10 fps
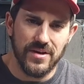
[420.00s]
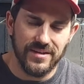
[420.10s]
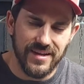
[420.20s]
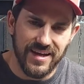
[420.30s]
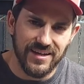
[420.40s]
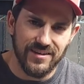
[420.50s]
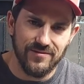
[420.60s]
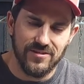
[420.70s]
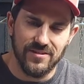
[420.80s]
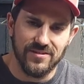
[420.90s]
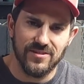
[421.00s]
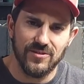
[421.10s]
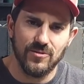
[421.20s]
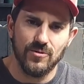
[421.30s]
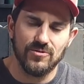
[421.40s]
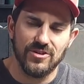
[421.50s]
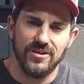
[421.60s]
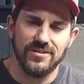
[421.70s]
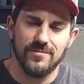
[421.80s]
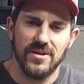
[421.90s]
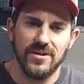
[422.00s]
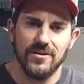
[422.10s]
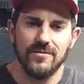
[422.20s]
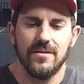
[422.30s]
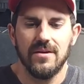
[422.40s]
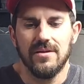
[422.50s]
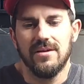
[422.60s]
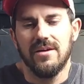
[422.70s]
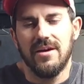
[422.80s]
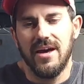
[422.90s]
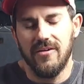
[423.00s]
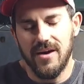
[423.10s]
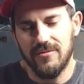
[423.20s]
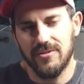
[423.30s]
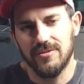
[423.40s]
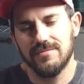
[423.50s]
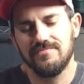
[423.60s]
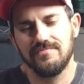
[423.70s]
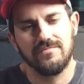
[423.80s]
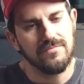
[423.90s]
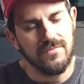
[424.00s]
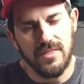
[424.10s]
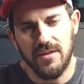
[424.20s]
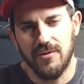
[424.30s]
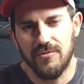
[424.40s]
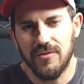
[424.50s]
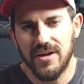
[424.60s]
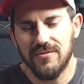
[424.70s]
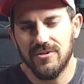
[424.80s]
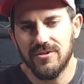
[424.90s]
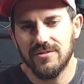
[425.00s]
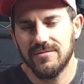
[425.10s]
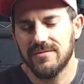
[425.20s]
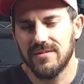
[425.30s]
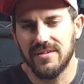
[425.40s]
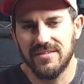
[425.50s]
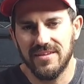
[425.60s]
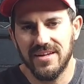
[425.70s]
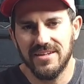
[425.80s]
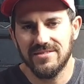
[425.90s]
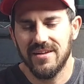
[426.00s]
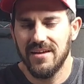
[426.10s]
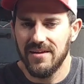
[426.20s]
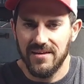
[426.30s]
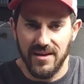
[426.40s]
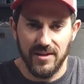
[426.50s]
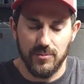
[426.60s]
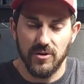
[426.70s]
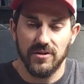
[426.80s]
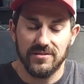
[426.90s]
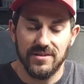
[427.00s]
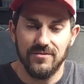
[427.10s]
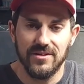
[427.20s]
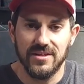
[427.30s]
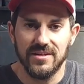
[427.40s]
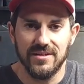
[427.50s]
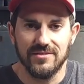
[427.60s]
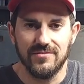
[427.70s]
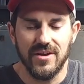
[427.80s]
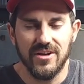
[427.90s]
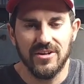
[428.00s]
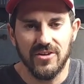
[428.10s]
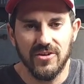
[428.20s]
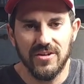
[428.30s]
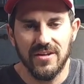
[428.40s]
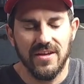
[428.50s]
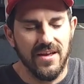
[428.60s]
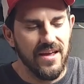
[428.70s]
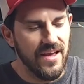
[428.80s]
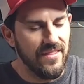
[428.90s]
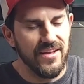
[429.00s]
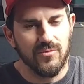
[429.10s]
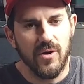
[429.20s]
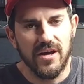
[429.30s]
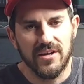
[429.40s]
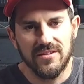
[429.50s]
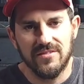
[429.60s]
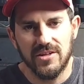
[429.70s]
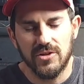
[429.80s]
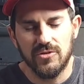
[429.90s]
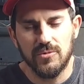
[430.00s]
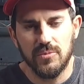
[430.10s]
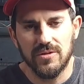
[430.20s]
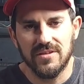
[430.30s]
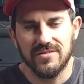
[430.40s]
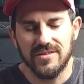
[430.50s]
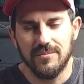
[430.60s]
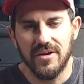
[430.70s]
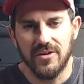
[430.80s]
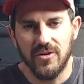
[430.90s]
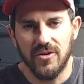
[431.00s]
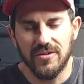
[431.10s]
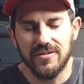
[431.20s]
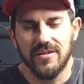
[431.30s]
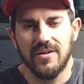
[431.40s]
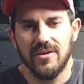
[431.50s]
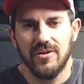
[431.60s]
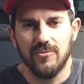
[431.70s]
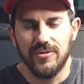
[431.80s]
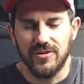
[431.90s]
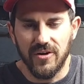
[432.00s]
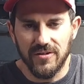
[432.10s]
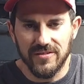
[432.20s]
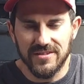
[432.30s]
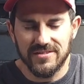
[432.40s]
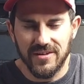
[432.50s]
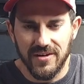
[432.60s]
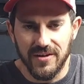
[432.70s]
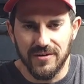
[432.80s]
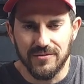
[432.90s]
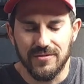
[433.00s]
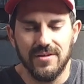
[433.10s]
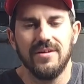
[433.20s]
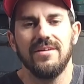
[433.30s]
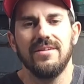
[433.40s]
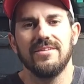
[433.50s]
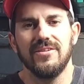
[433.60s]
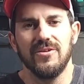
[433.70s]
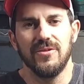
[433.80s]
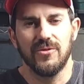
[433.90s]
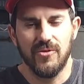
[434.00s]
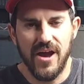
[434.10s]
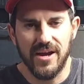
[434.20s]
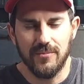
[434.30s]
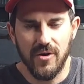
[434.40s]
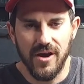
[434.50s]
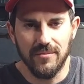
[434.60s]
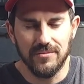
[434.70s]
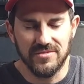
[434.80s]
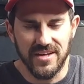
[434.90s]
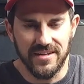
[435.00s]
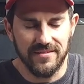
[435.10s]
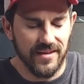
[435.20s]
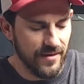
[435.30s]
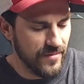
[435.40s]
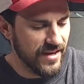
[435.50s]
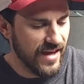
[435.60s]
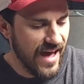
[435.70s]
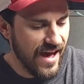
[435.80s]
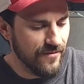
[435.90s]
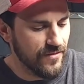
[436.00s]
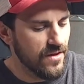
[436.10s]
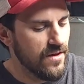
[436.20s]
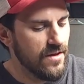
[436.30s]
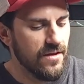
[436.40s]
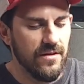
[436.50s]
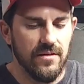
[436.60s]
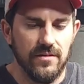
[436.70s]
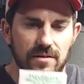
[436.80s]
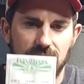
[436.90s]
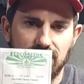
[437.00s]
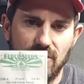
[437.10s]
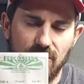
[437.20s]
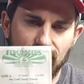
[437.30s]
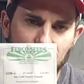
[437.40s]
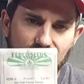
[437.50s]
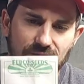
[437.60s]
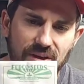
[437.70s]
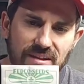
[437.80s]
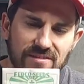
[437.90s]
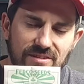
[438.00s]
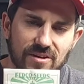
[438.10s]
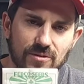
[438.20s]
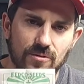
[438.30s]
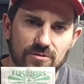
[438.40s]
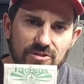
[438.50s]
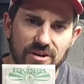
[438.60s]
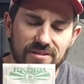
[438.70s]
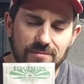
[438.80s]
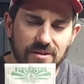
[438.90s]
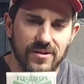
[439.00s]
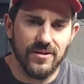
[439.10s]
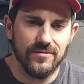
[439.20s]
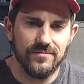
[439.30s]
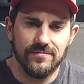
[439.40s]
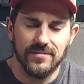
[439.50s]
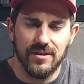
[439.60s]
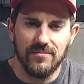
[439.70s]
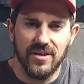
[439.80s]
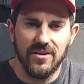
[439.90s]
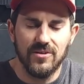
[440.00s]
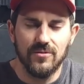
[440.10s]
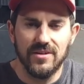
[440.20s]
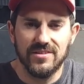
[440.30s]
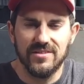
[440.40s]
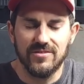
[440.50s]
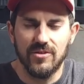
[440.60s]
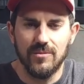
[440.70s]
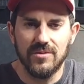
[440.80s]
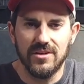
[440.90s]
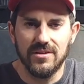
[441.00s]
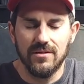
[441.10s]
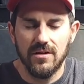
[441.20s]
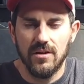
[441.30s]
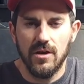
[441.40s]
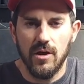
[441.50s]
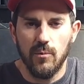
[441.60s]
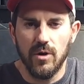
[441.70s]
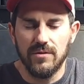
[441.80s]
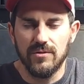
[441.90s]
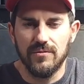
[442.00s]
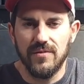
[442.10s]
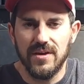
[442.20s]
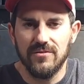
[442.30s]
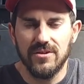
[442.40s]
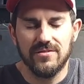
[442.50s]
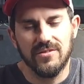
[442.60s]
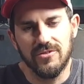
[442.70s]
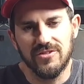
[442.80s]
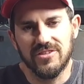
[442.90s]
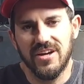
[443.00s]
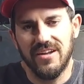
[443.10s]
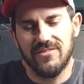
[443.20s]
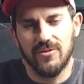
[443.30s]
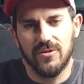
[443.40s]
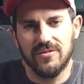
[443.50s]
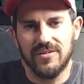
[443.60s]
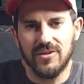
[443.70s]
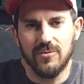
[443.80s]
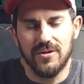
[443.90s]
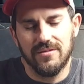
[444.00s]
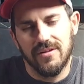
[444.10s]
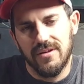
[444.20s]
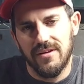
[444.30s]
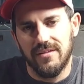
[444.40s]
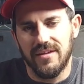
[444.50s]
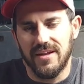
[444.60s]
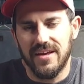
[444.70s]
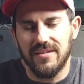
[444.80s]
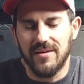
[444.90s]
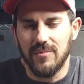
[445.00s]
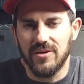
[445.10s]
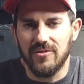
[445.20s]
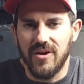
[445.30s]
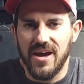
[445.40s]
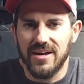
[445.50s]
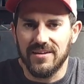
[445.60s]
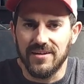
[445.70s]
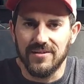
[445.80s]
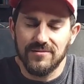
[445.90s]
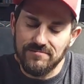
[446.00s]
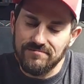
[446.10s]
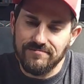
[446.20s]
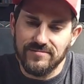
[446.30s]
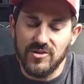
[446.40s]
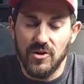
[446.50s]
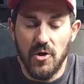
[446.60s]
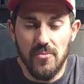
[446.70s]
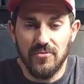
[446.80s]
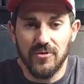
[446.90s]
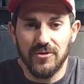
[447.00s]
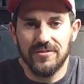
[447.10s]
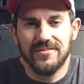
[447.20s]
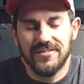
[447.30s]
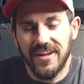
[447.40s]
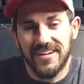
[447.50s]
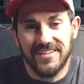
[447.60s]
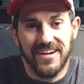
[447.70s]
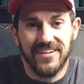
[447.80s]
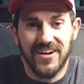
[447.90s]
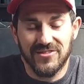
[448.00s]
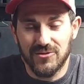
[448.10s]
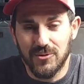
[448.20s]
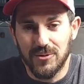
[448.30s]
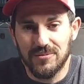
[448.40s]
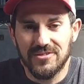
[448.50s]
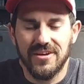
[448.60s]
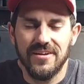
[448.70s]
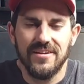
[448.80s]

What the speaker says: big negative to the Sun Gold cherry tomato. However, the flavor and the taste and the productivity is very good, and that's why I continue to put this in my garden regardless of the crack problems that they may have. So if you never had the Sun Gold cherry tomato, I'm telling you, this is going to be one of your favorites. You just kind of have to learn to deal with that. Hey, they might crack, and hope for not to get a lot of storms